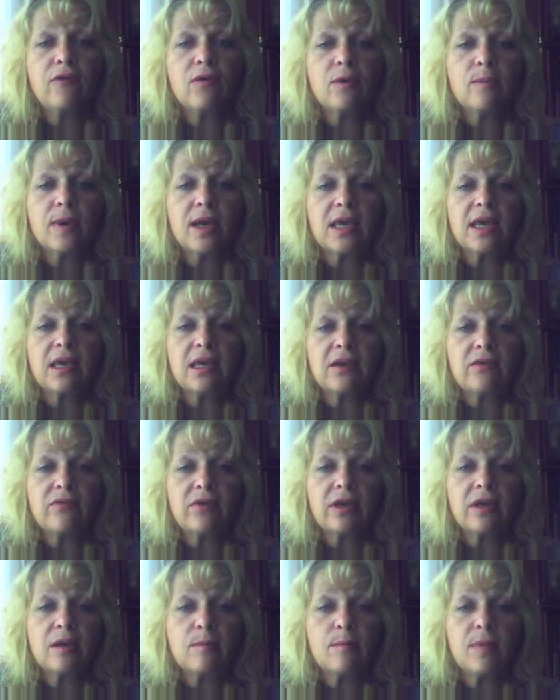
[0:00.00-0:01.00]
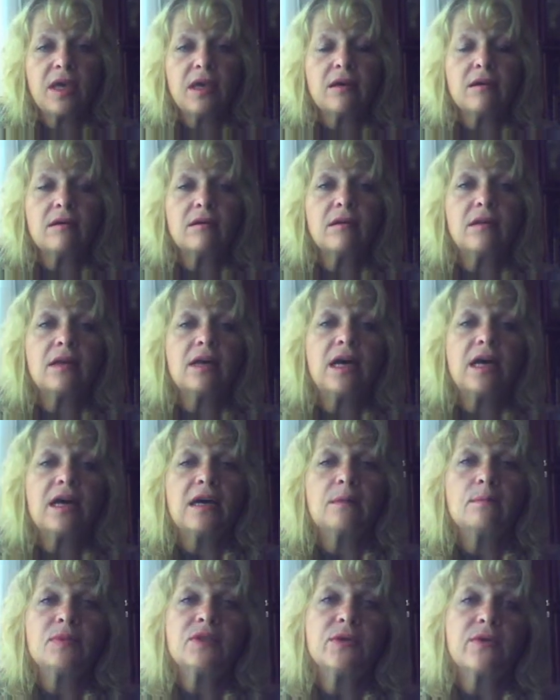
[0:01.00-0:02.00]
for my evening meal,
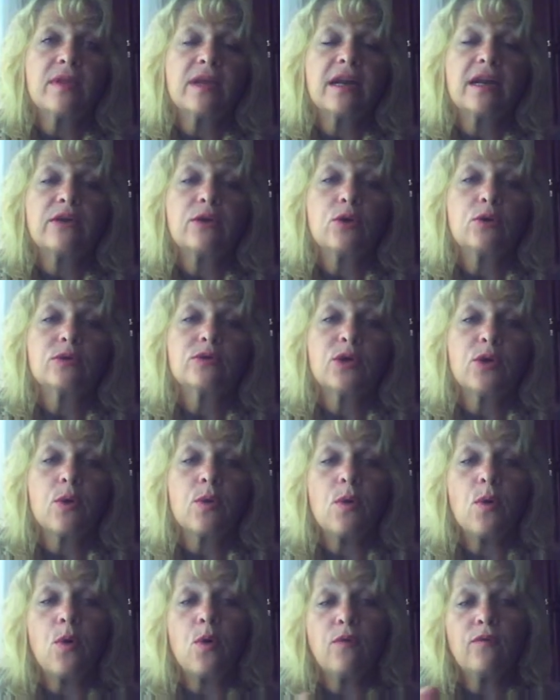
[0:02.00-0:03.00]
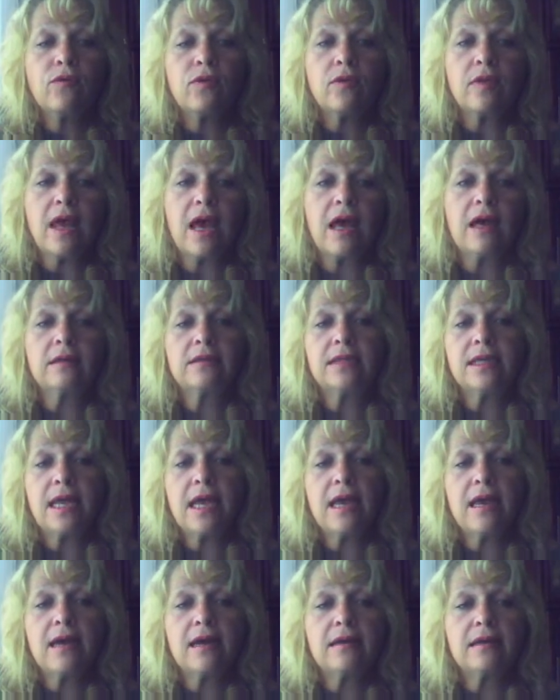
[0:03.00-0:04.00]
so that I don't go over that.
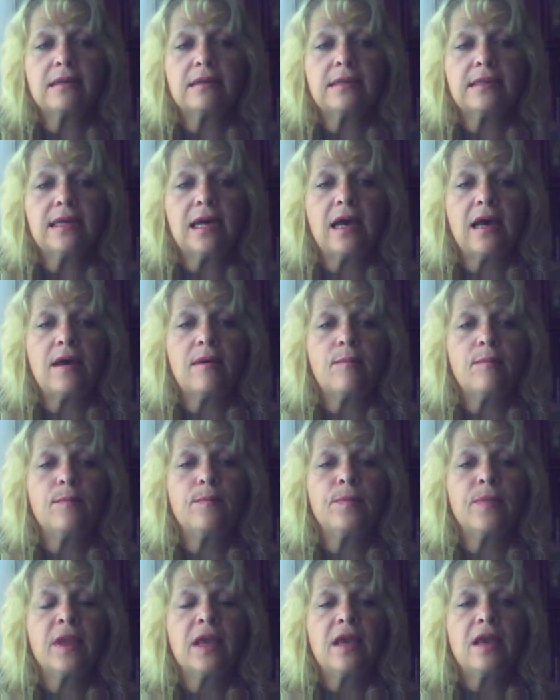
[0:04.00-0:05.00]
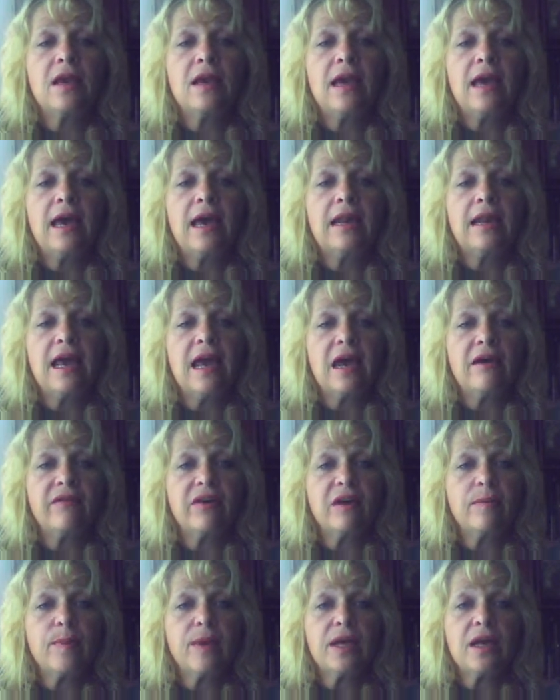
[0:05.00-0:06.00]
And
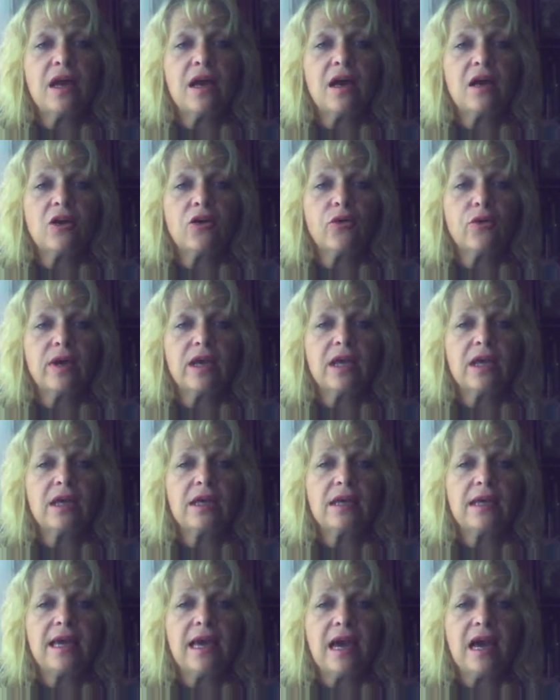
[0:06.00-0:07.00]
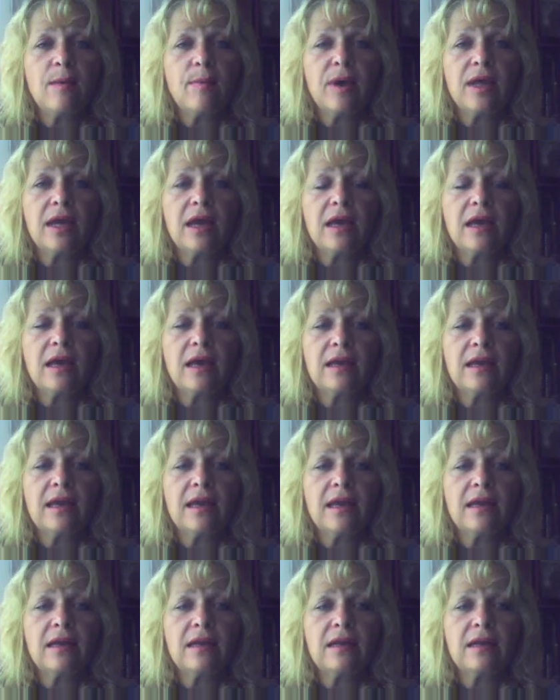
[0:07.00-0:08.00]
have I been hungry? Yeah, but
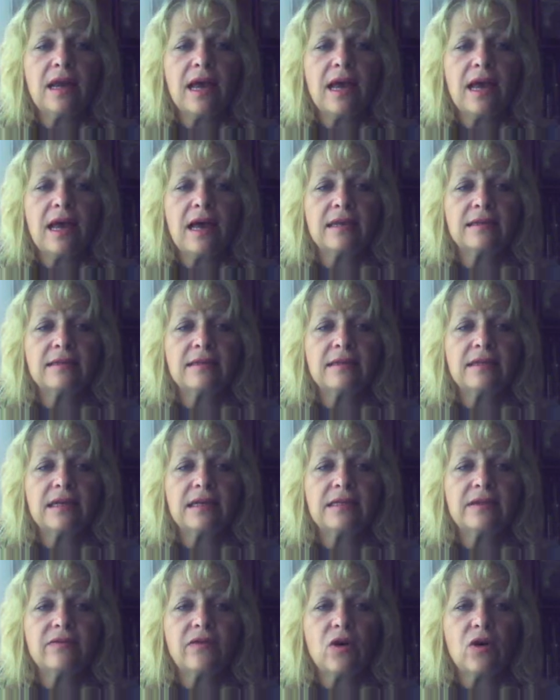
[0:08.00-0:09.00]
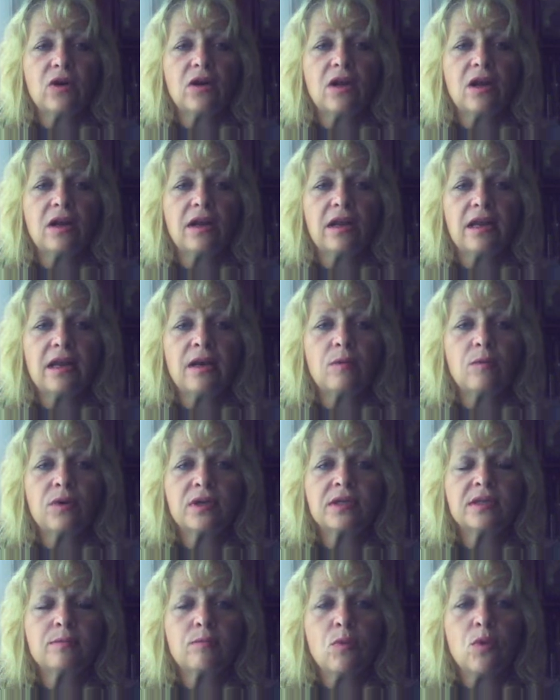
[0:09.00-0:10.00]
again, as the days have gone on, it
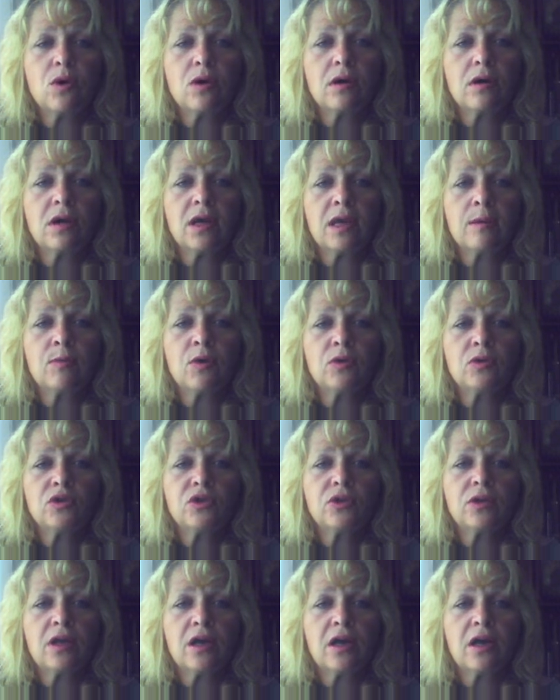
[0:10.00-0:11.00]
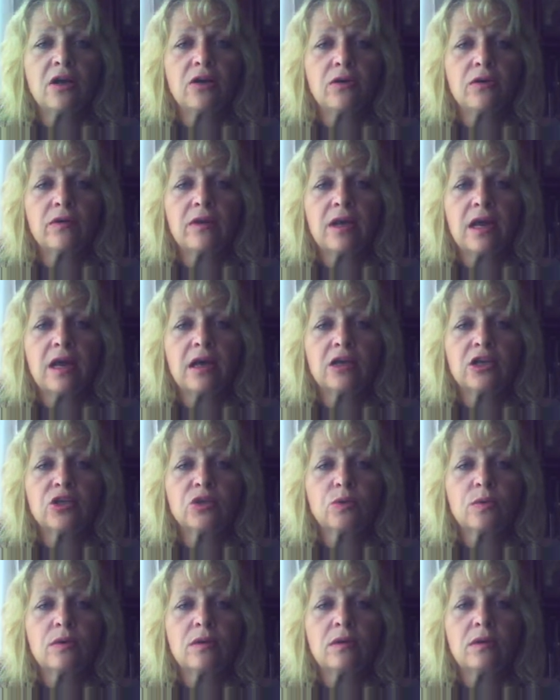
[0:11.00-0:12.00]
was more emotional hunger than
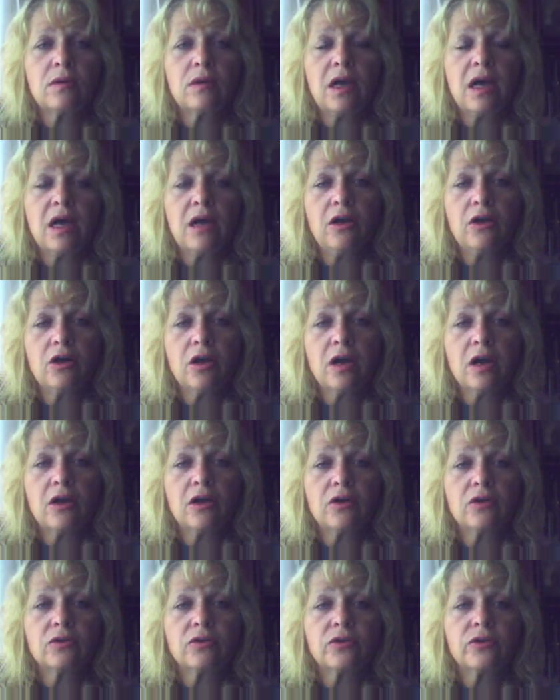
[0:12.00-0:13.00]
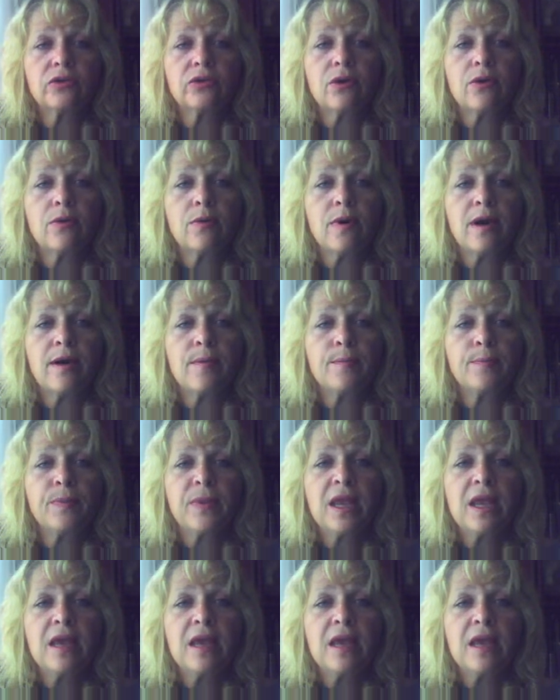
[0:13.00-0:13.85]
actual hunger. So